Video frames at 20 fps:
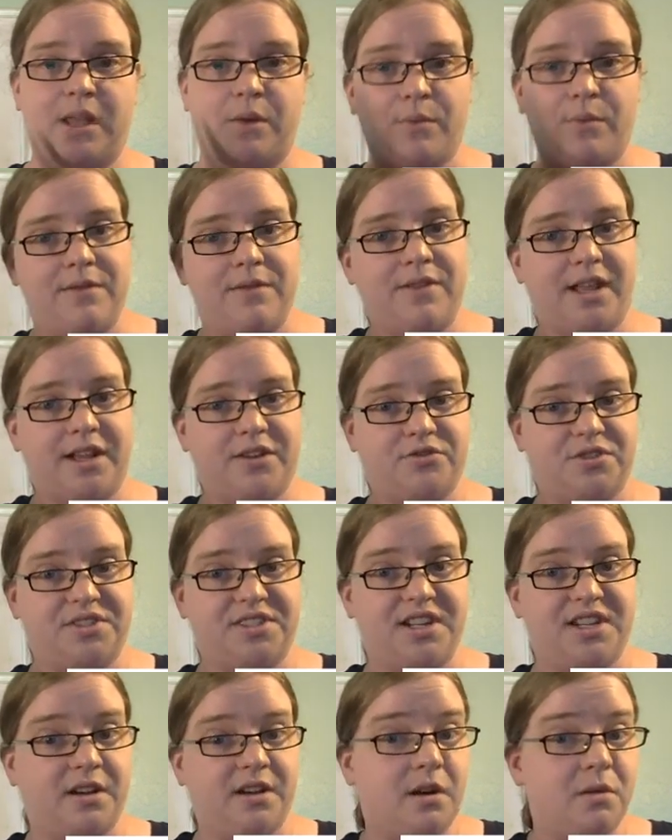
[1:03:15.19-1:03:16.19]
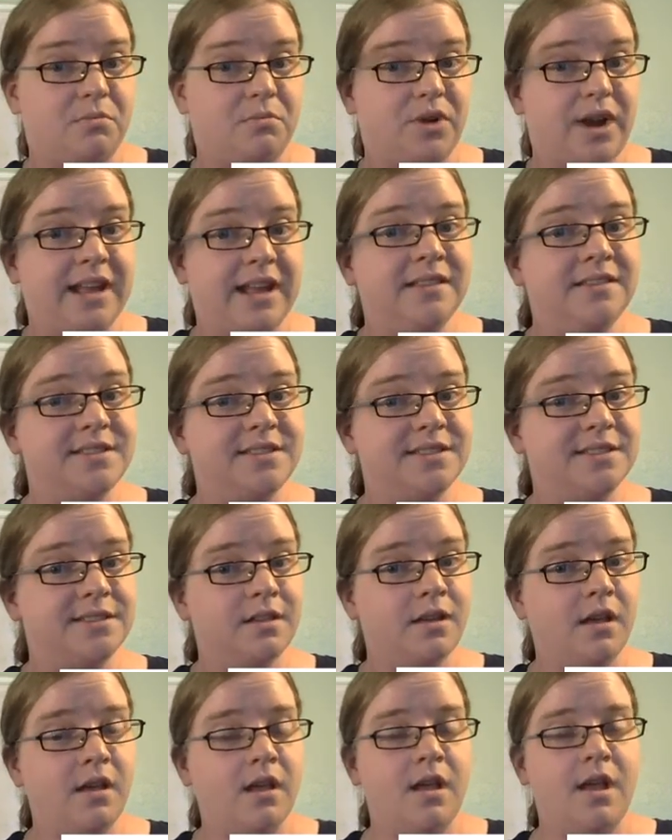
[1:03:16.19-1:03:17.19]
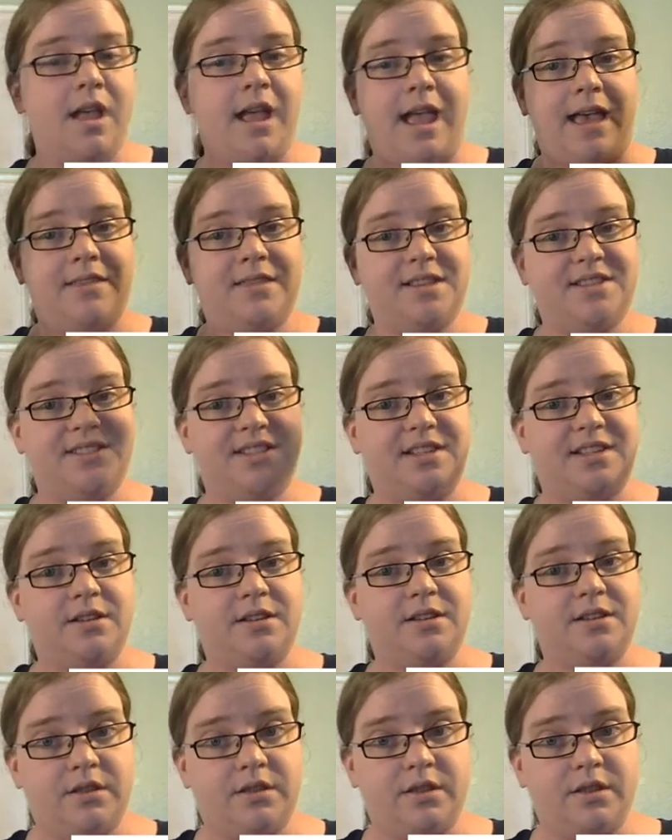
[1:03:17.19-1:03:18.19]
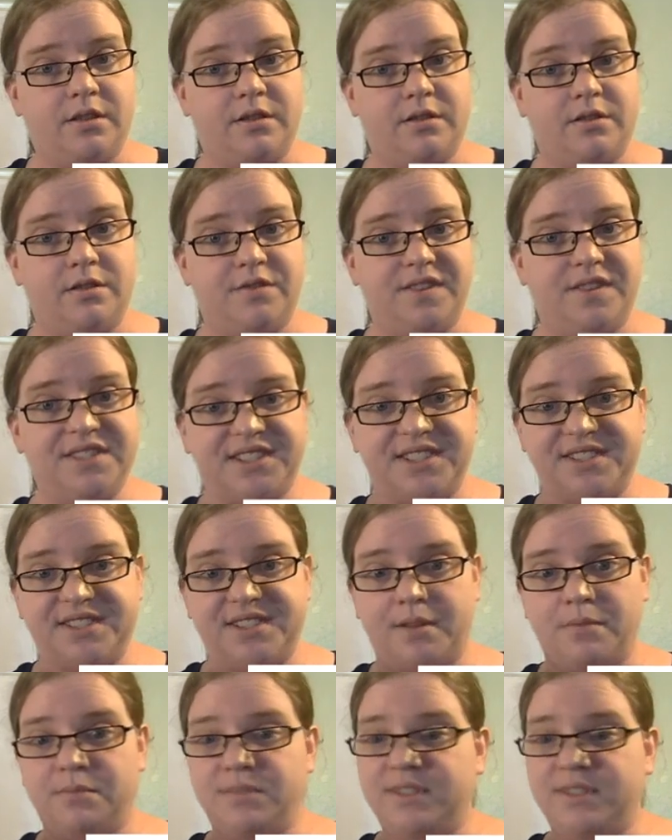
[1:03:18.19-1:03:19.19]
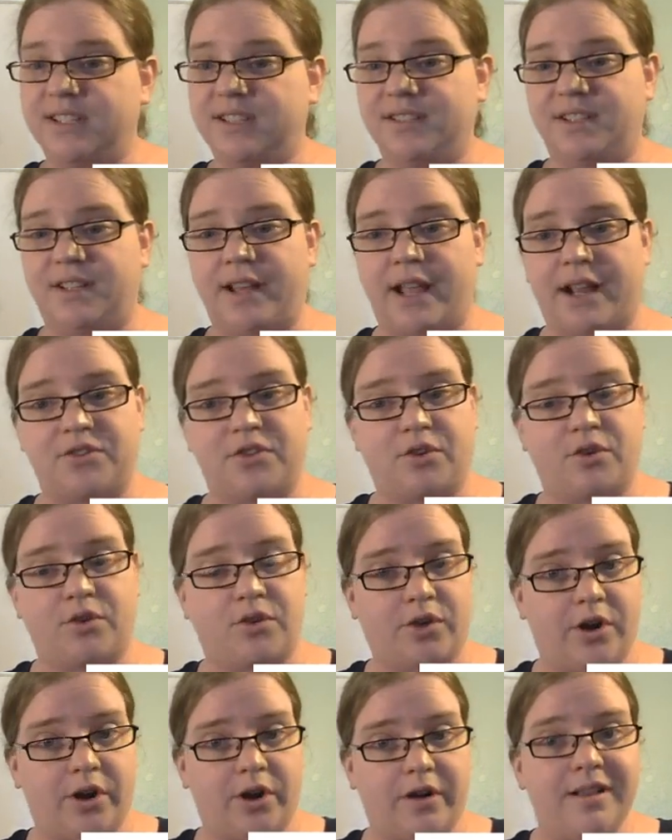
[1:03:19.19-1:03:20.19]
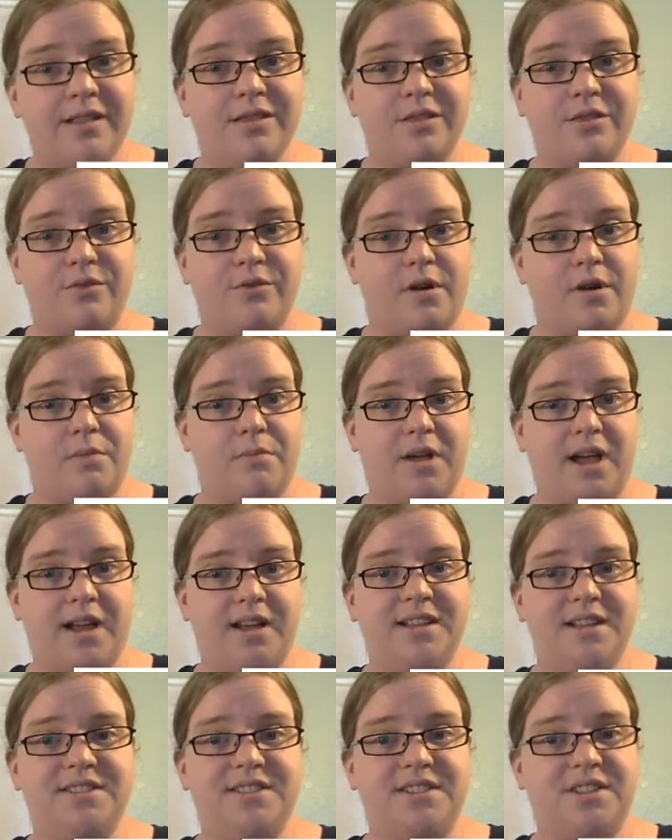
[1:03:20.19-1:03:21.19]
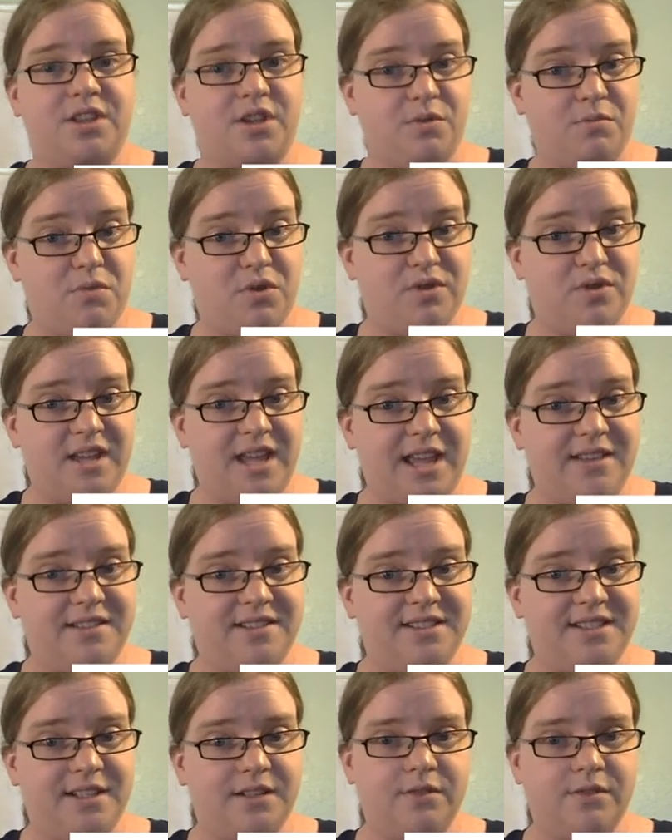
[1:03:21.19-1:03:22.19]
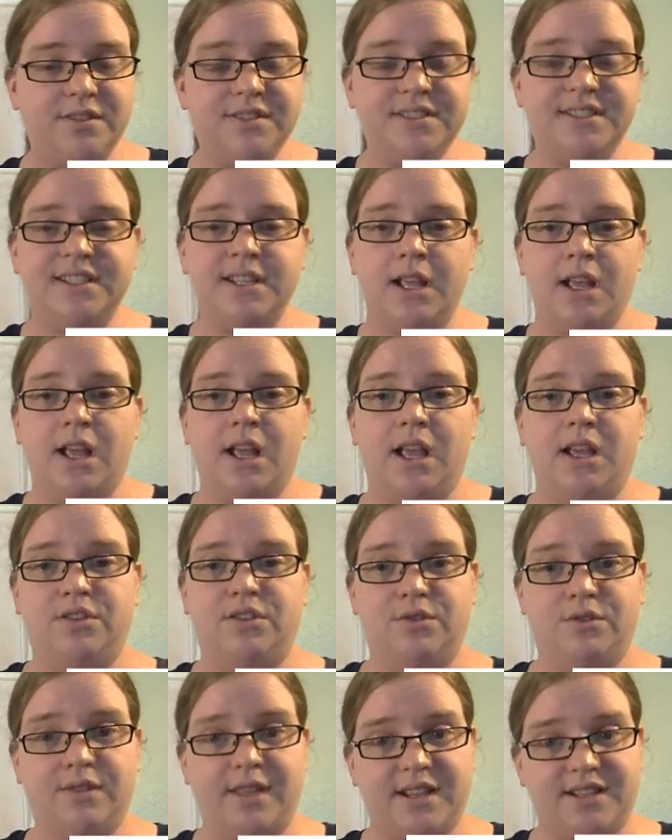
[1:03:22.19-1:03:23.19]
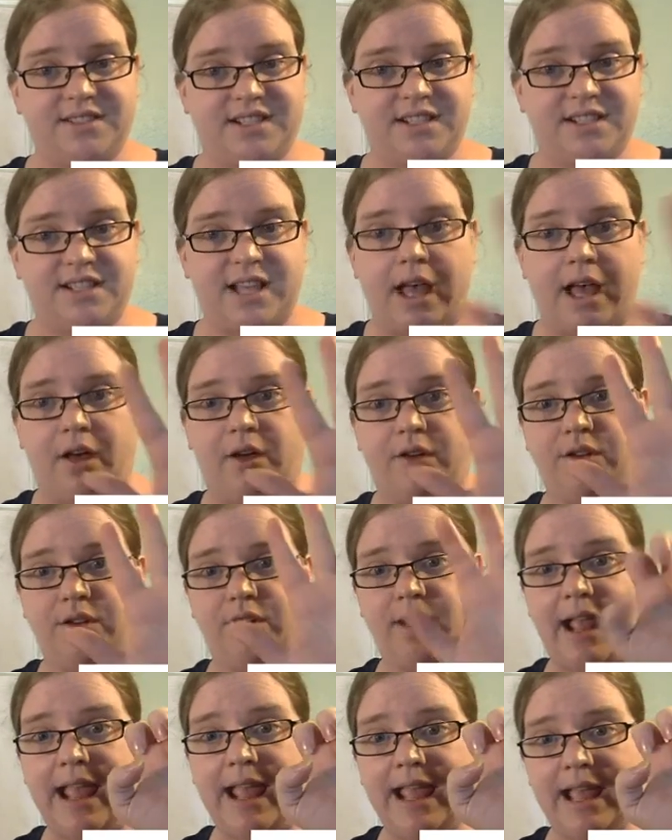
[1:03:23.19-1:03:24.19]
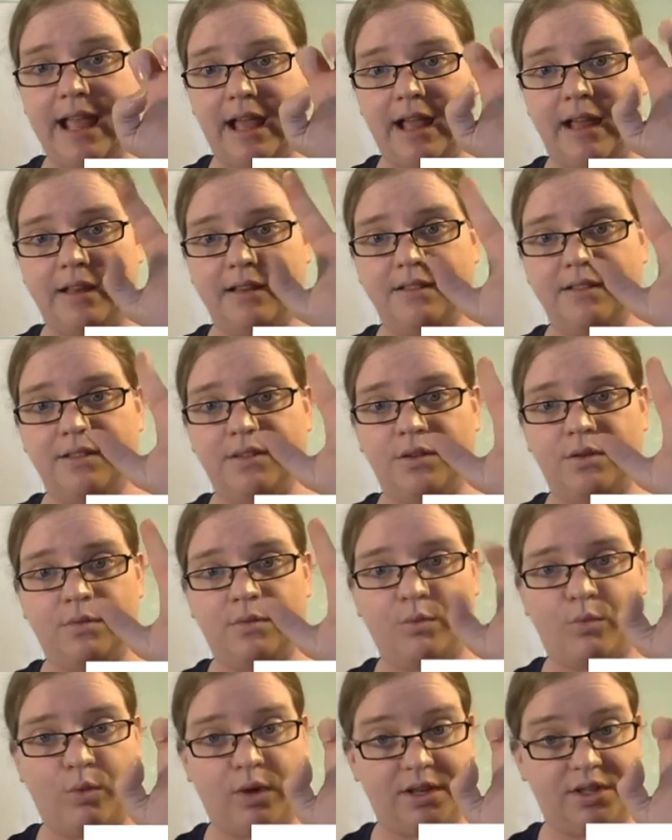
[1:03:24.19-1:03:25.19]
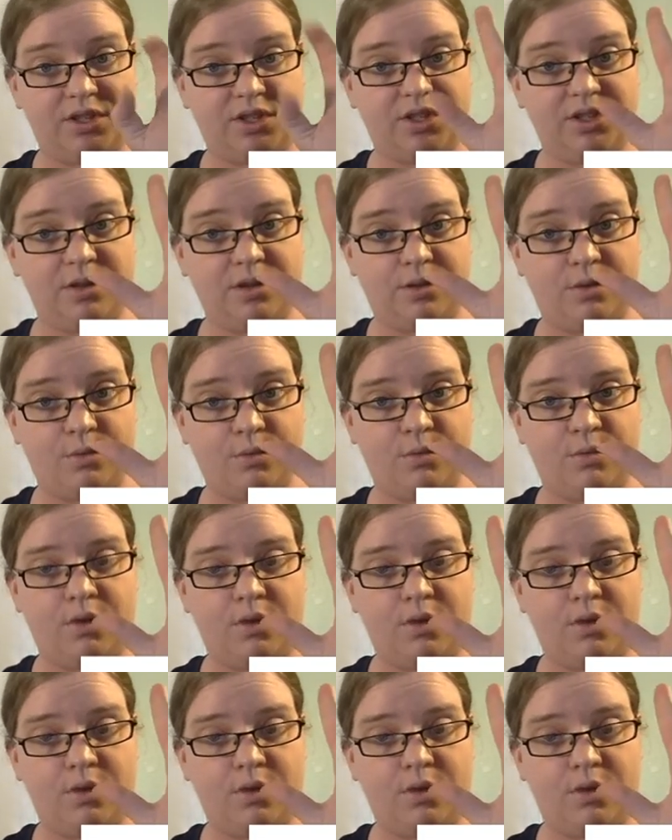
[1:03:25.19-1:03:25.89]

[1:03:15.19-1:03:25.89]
We have electricity in our brains, and the nervous system sends electrical current through our bodies to communicate signals and do things like tell your hand what to do.